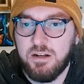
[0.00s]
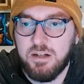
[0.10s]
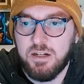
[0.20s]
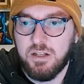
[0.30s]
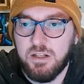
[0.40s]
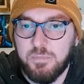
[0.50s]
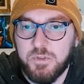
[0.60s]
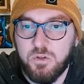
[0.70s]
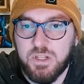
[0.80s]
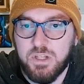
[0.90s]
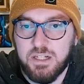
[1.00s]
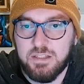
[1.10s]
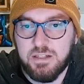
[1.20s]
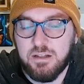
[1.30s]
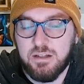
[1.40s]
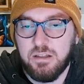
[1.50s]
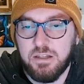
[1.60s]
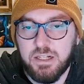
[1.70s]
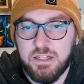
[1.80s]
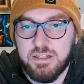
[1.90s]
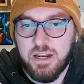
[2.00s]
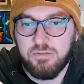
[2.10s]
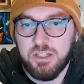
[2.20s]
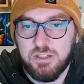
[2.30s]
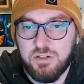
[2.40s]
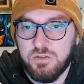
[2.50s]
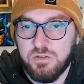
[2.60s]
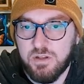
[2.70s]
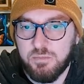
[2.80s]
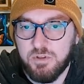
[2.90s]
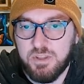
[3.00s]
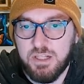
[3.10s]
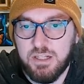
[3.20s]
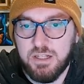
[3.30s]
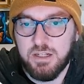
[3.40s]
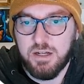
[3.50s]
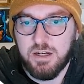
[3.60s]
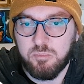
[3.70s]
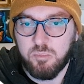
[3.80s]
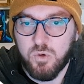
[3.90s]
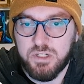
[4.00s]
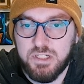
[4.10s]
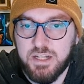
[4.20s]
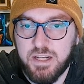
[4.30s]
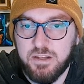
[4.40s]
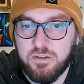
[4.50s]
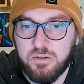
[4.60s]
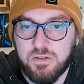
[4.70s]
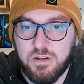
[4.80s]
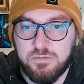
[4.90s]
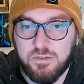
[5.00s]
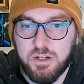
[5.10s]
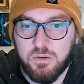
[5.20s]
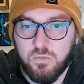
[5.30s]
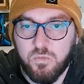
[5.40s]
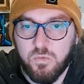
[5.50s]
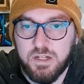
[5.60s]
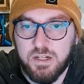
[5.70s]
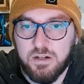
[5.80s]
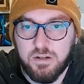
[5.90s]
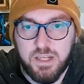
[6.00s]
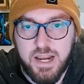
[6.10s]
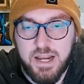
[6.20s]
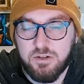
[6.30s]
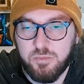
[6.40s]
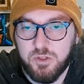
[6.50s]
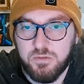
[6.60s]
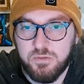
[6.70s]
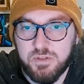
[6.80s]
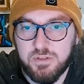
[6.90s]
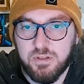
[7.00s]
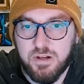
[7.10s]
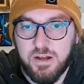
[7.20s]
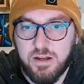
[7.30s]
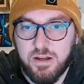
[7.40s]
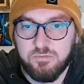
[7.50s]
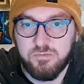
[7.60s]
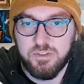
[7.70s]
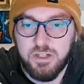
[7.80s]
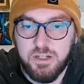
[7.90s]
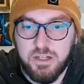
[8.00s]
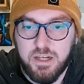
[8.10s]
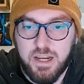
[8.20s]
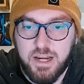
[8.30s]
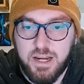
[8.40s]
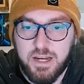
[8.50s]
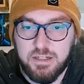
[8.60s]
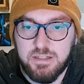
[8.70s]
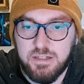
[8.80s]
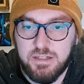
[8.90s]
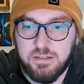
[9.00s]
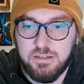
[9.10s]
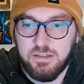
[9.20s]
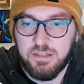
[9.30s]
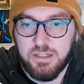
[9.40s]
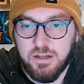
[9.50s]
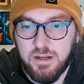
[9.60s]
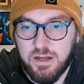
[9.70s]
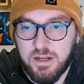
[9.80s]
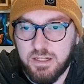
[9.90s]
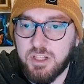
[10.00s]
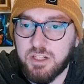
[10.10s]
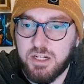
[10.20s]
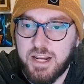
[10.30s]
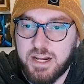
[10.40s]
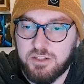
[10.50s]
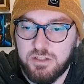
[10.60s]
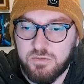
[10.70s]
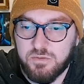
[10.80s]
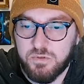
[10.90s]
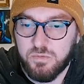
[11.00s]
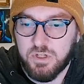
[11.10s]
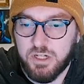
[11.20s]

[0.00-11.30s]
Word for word: You can click and dive into some of the uh, more details of like what are the attributes, the conv, and uh, even the connections, which we'll kind of go through.